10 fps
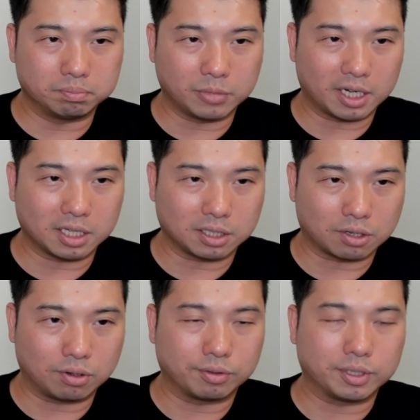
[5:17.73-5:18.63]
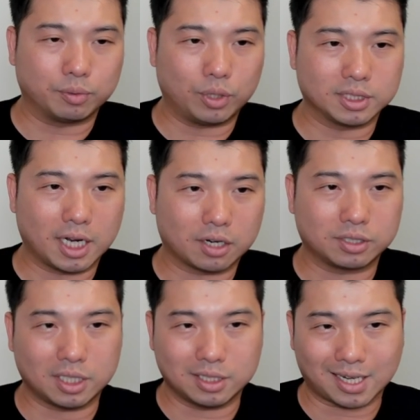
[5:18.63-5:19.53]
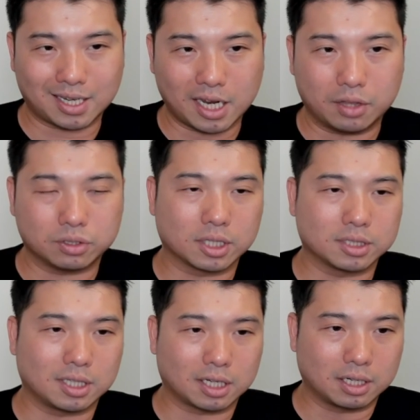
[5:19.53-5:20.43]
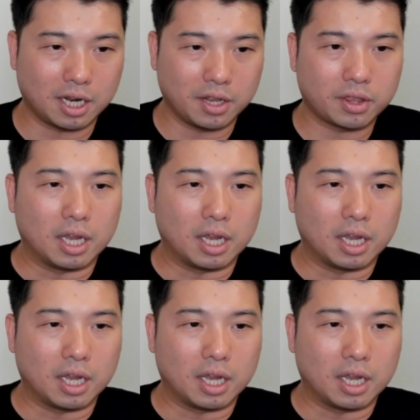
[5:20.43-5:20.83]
I guess like the only ones that I could send is like 10. So I'm going to select the 10.